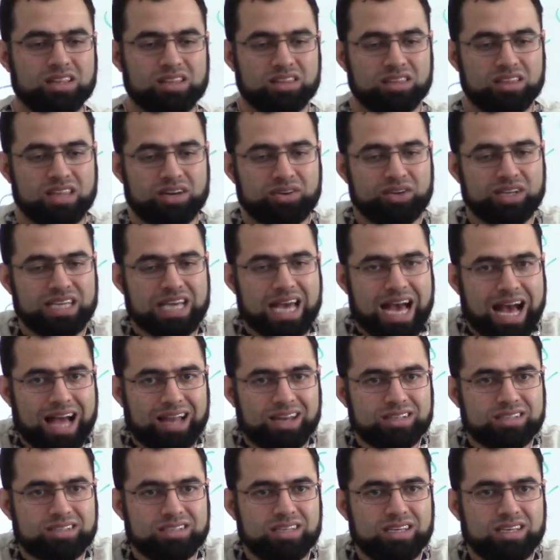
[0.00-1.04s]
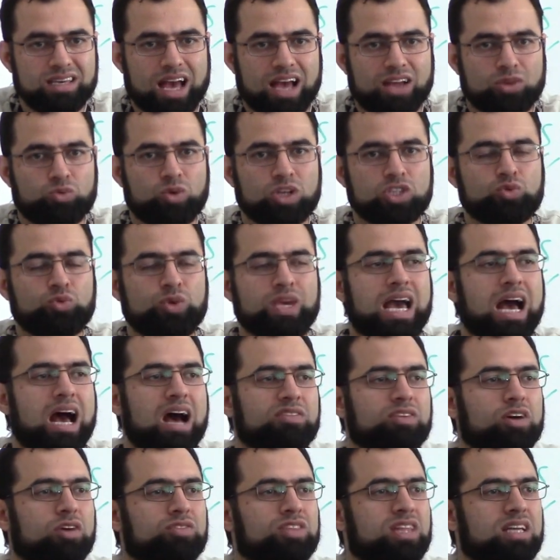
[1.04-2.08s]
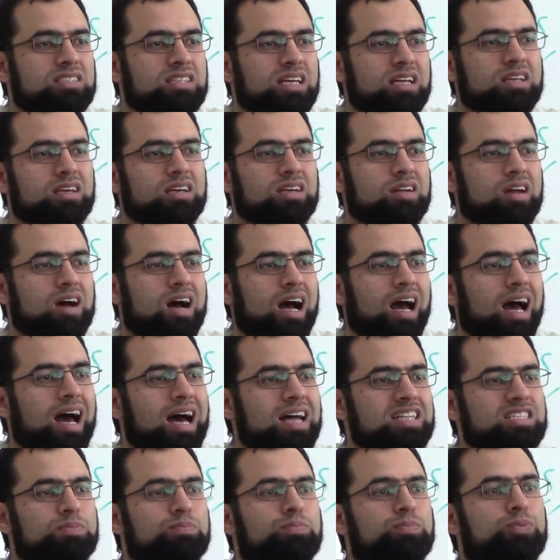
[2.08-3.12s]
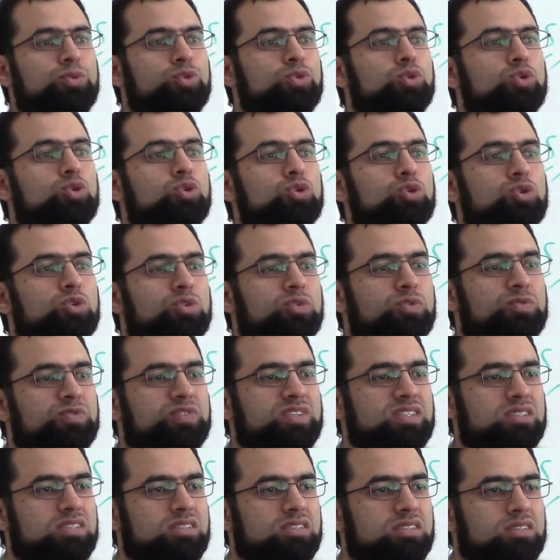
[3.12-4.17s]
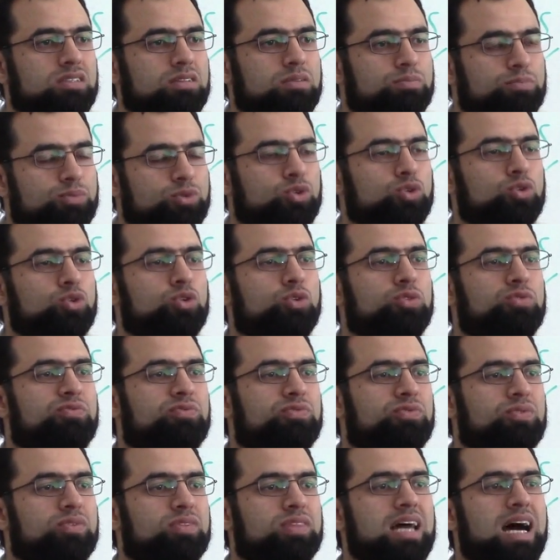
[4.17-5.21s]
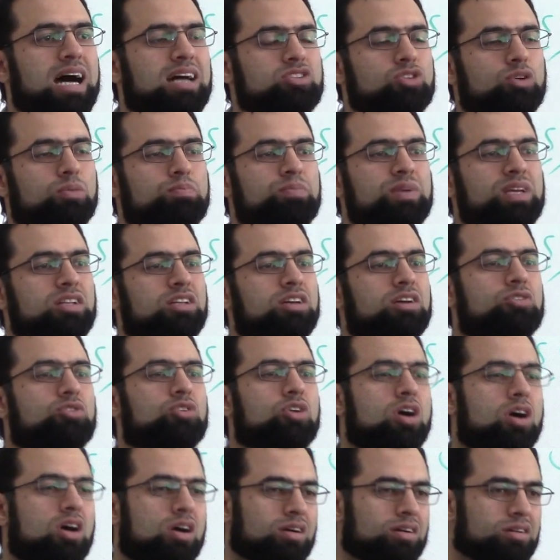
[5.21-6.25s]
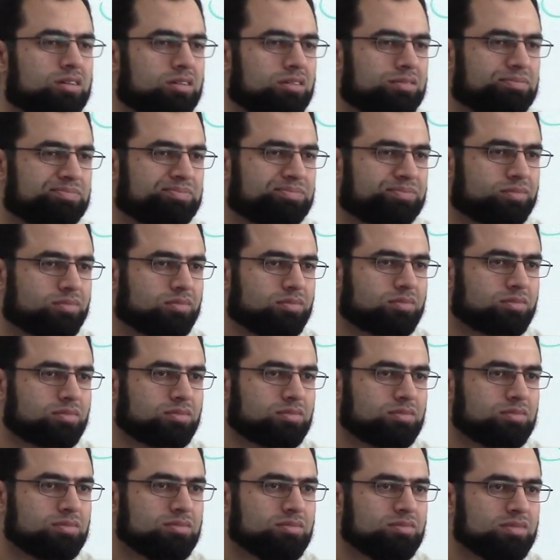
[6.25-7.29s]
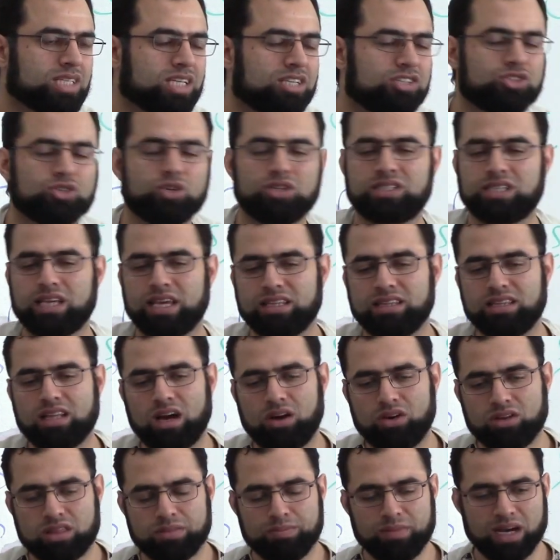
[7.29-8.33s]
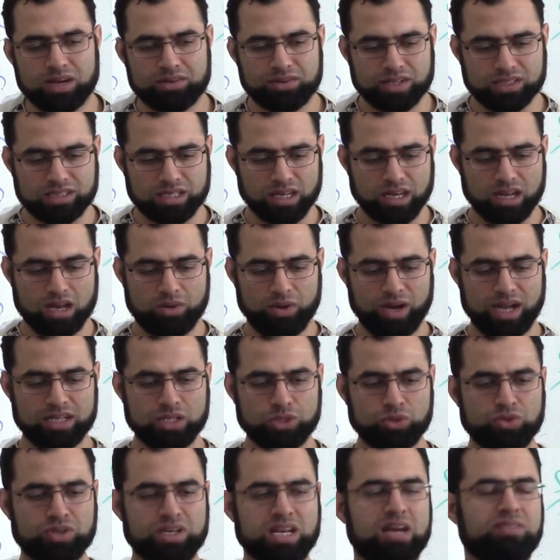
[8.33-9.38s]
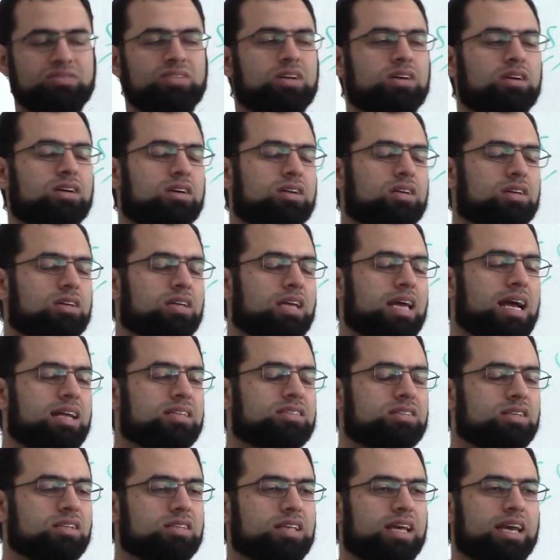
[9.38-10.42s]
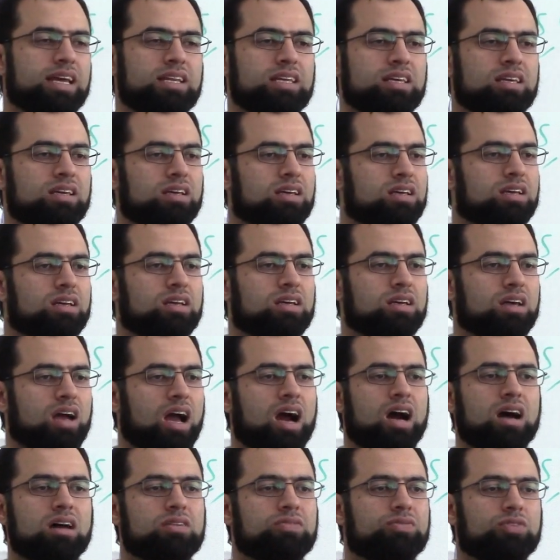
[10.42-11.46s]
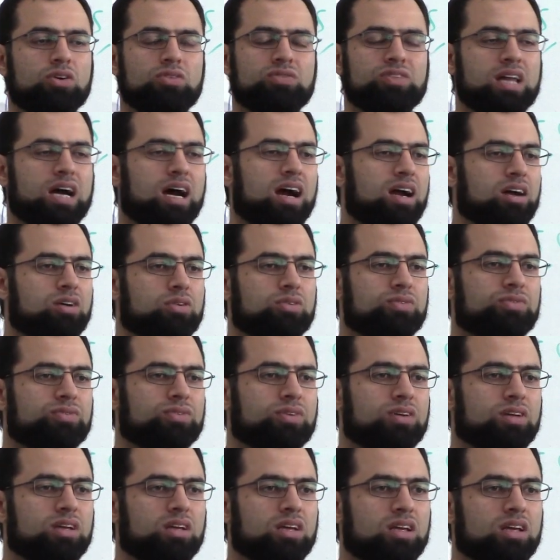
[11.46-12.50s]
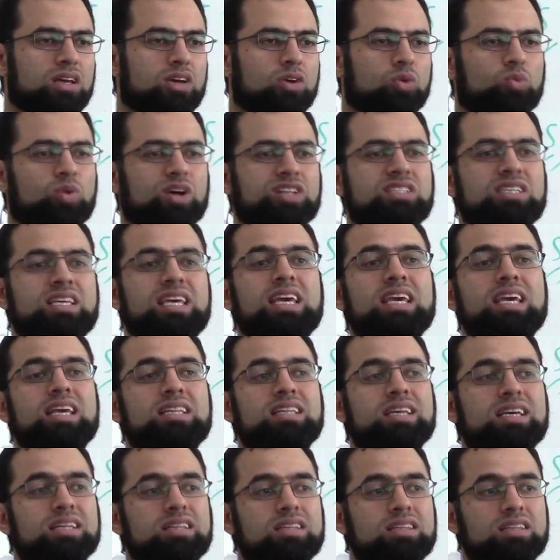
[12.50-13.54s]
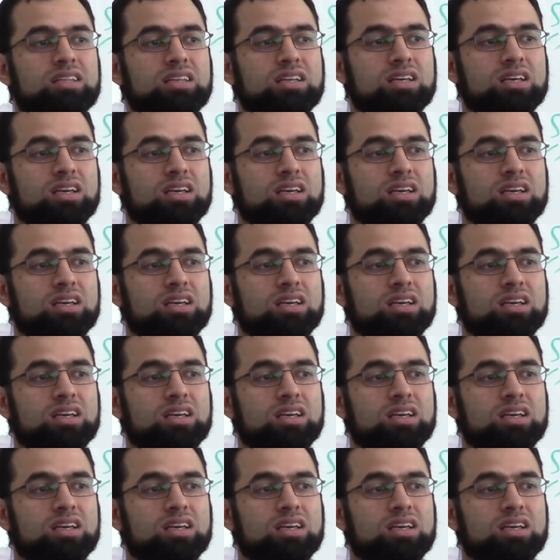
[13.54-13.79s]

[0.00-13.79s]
the reality and what we have of the ten qira'at proves prove that opinion wrong. So Sayyidina Uthman radiallahu anhu never cancelled any harf of the ahruf. What he did,